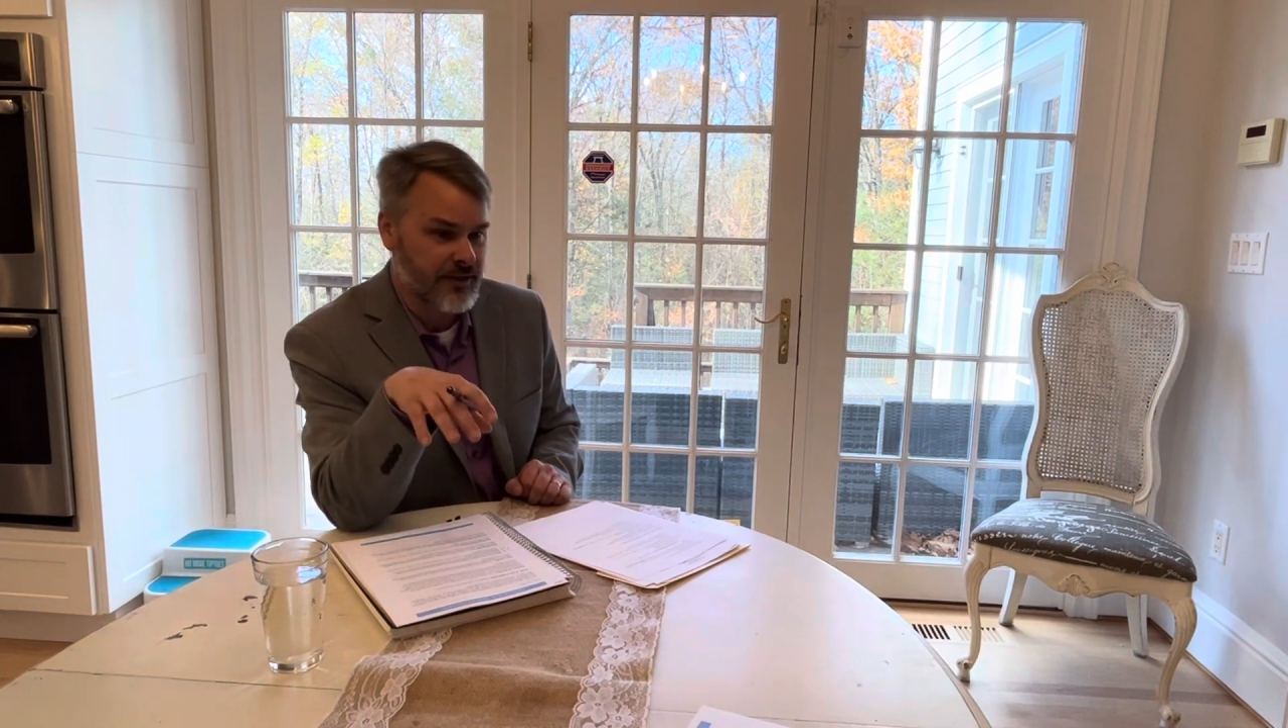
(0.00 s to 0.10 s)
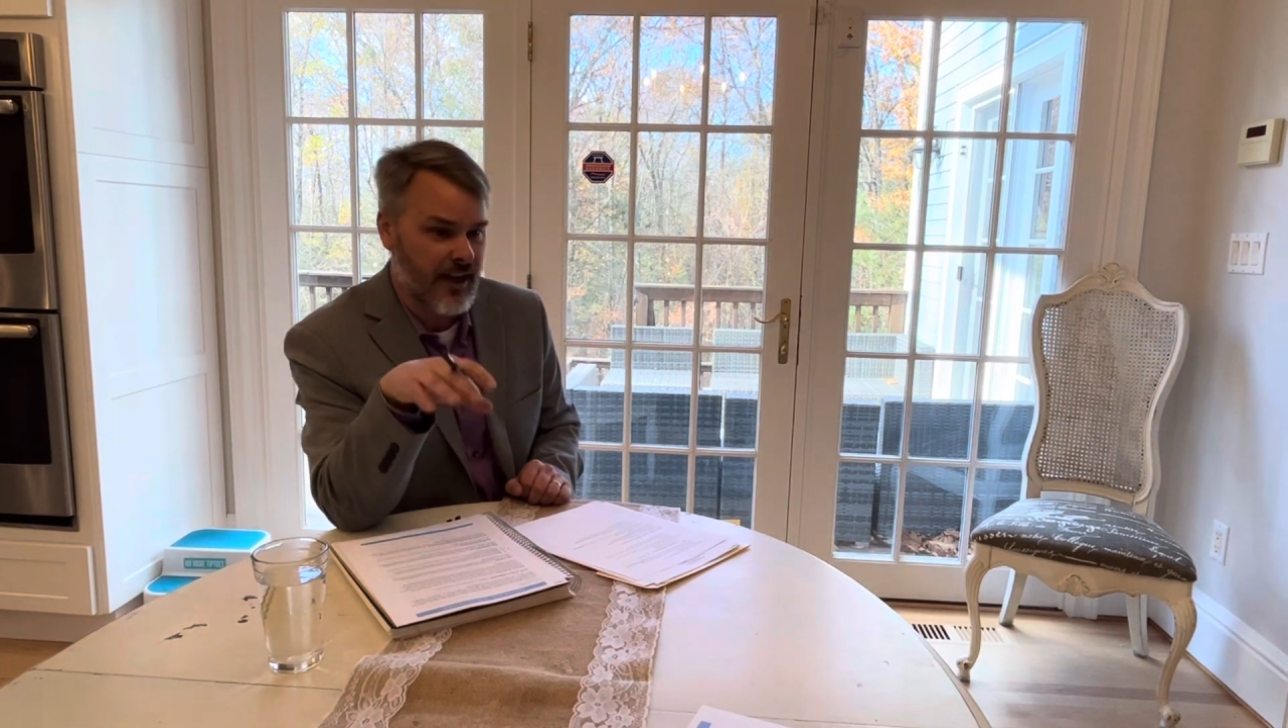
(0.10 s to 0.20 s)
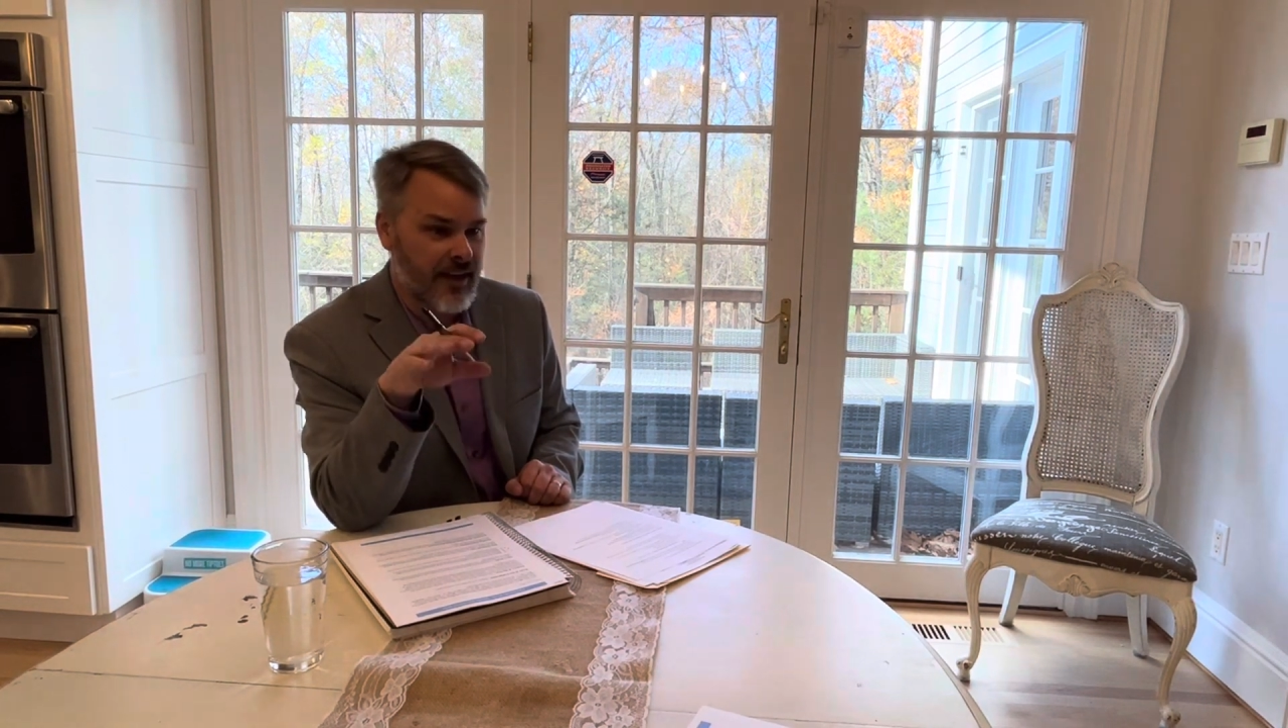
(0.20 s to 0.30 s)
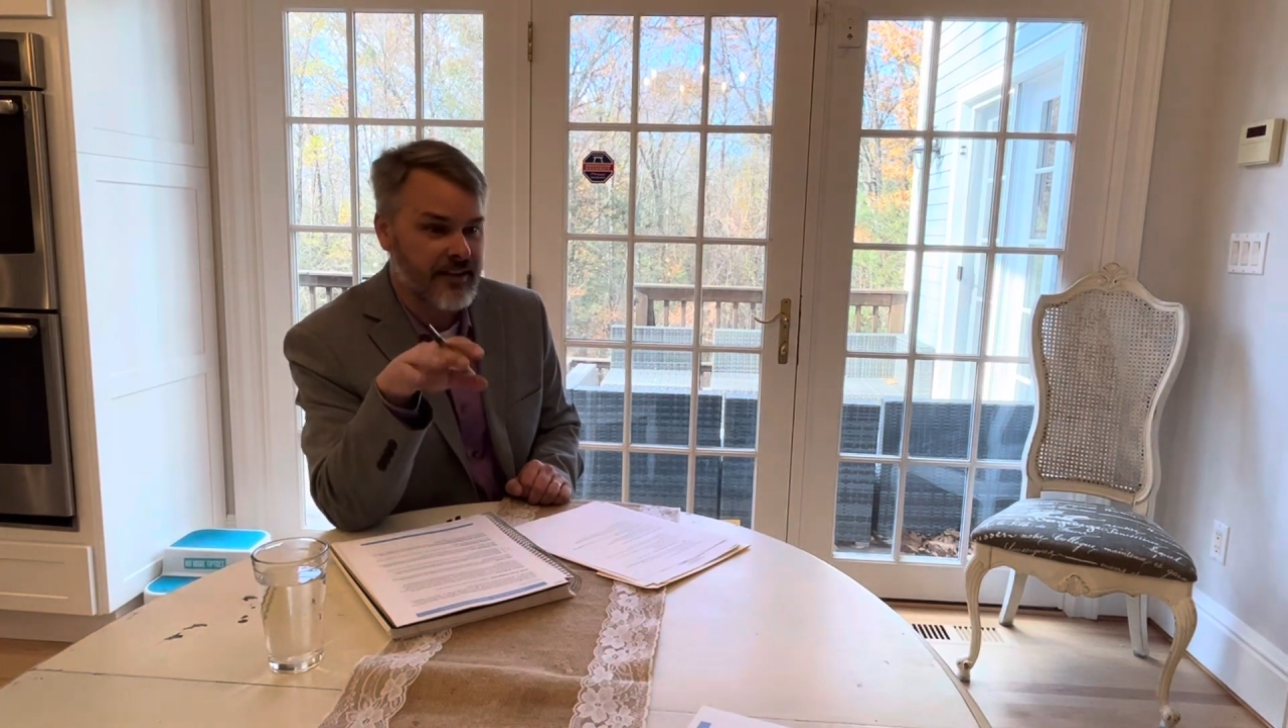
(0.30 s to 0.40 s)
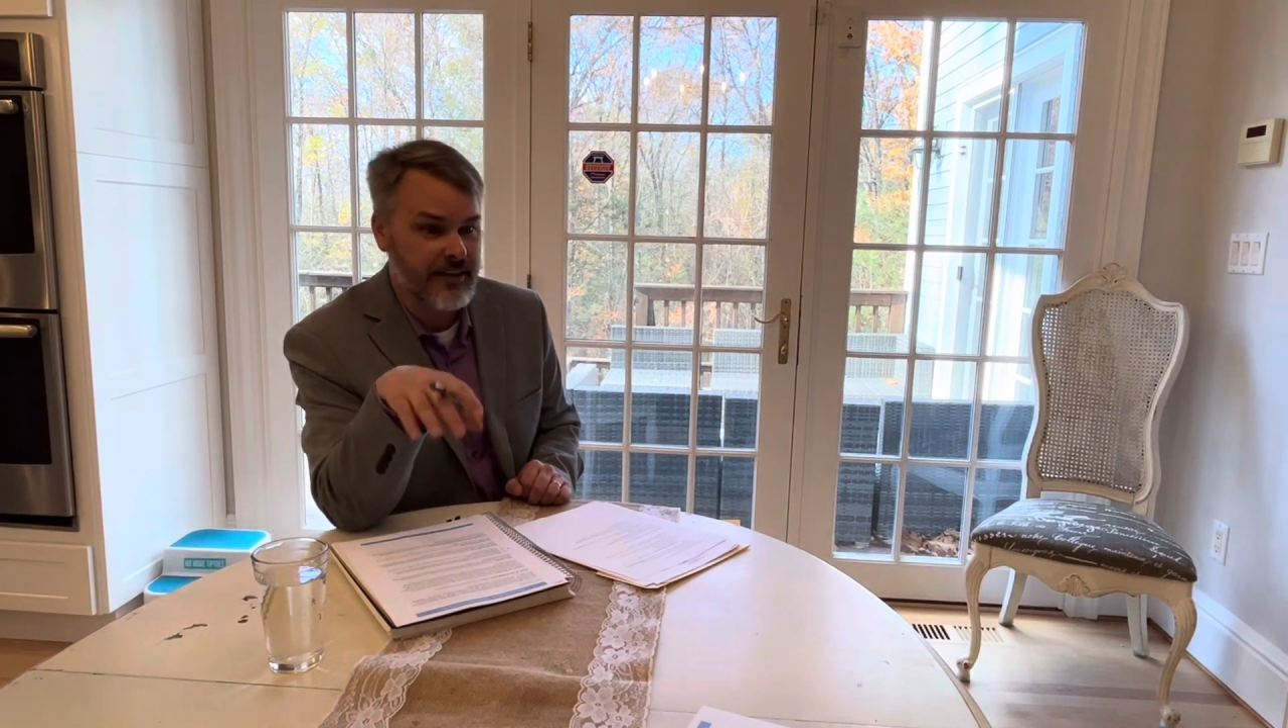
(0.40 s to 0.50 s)

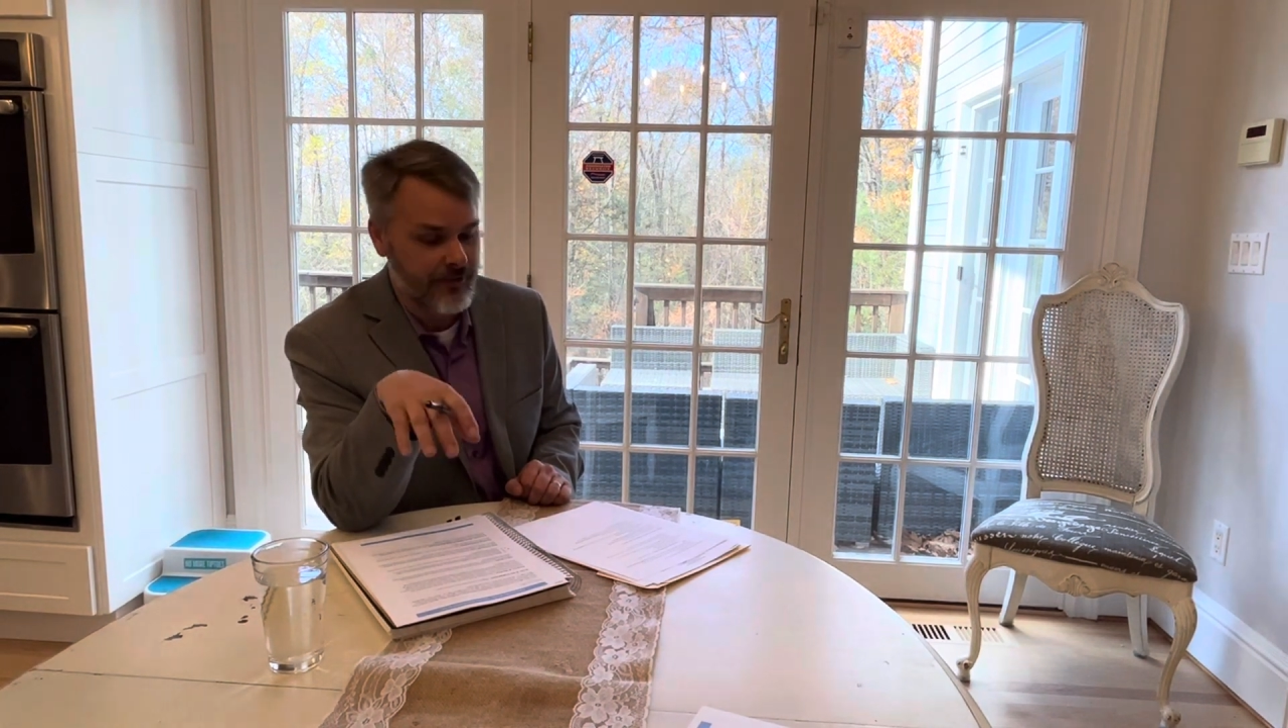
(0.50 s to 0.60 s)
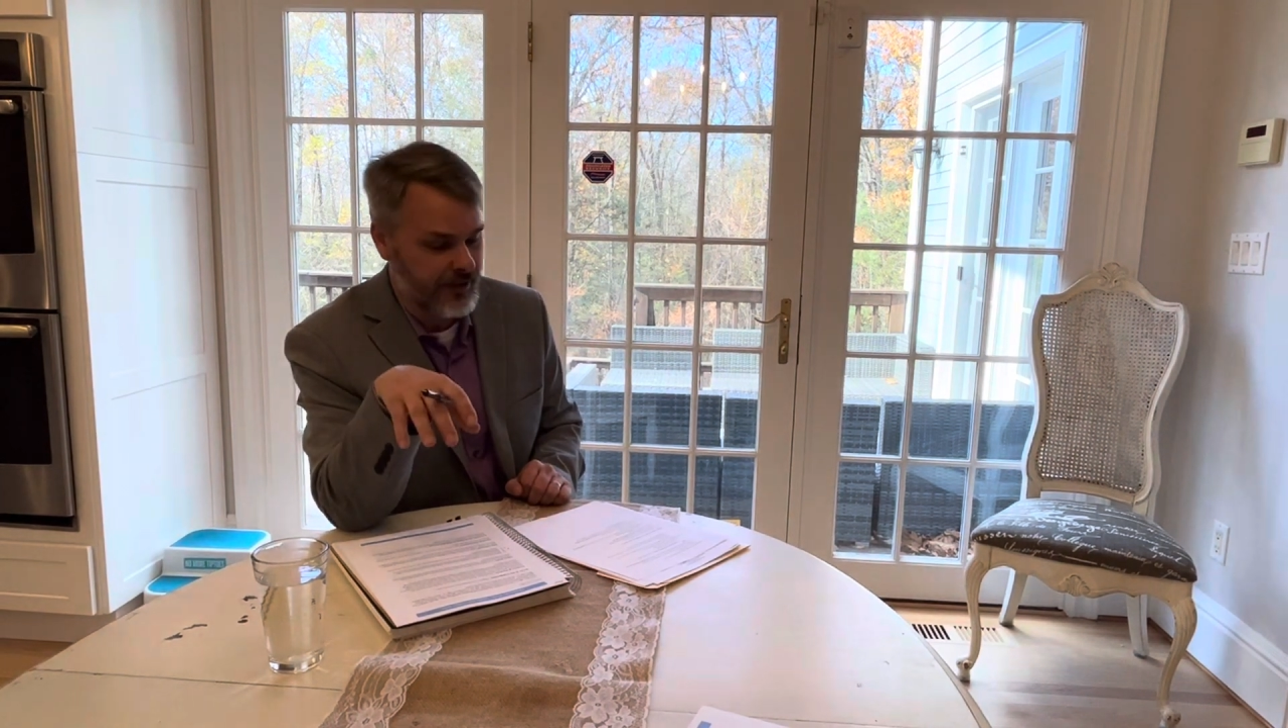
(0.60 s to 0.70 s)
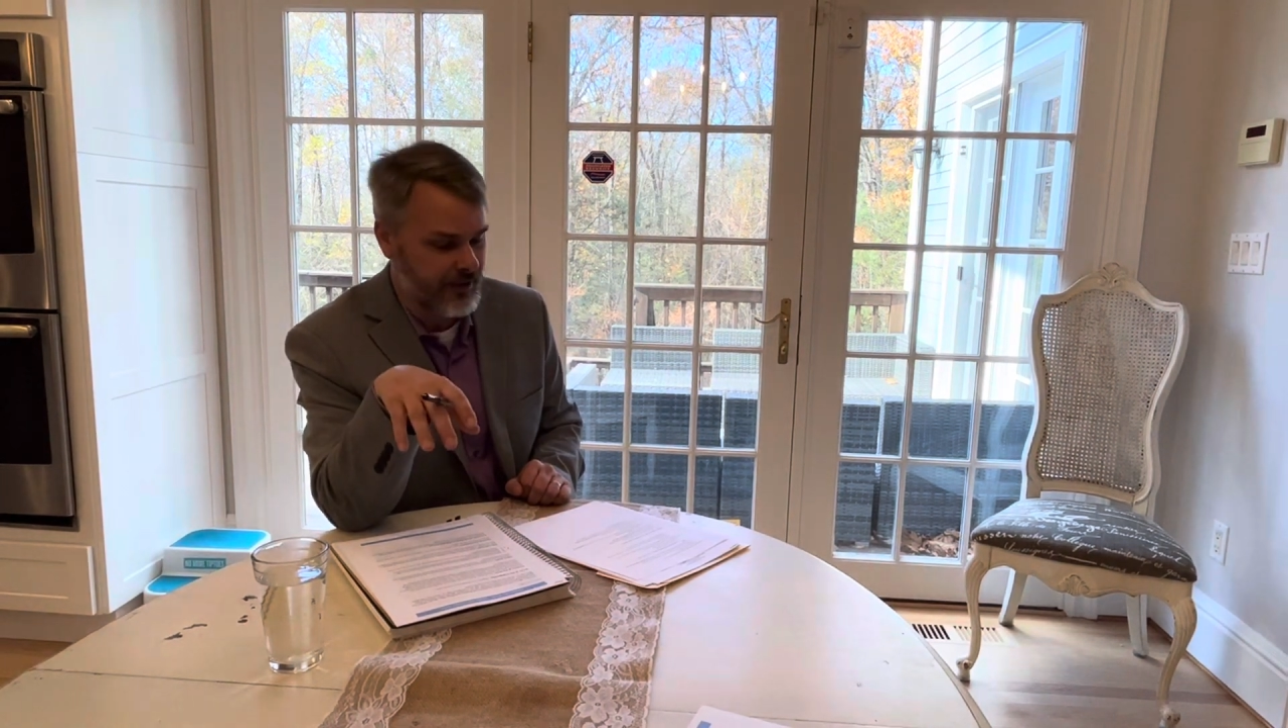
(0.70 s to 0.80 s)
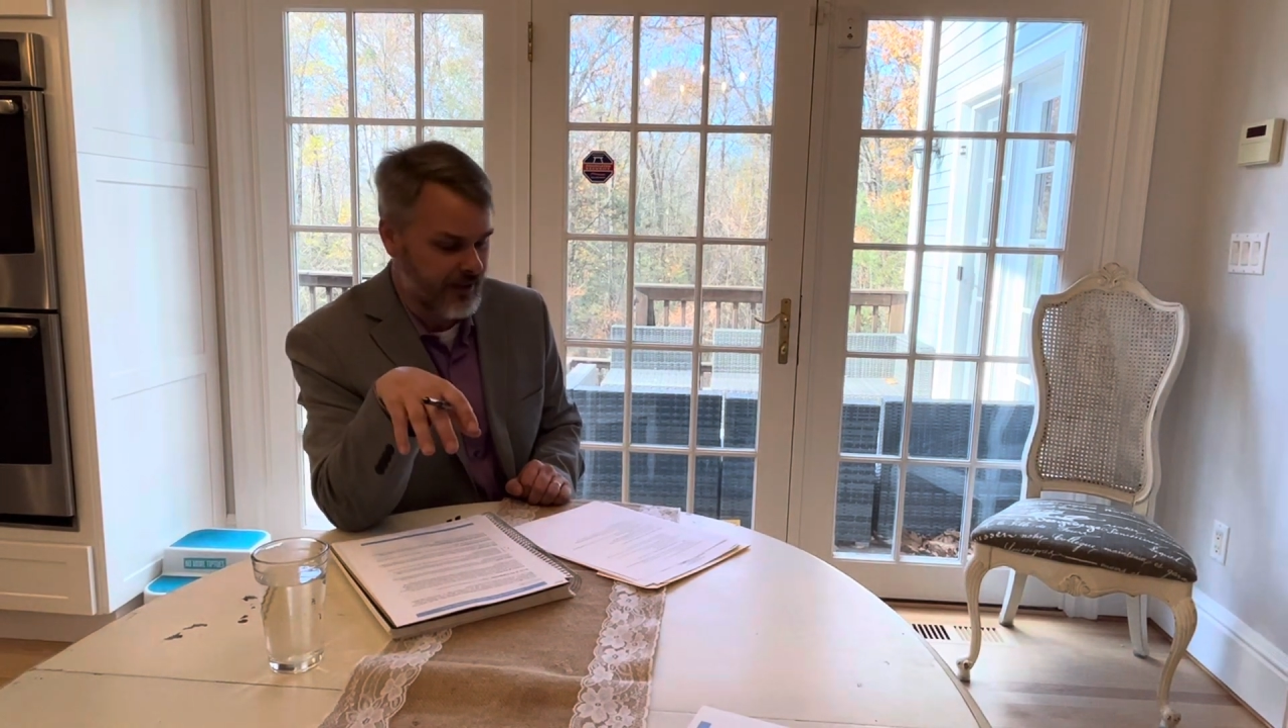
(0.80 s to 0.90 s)
and dividend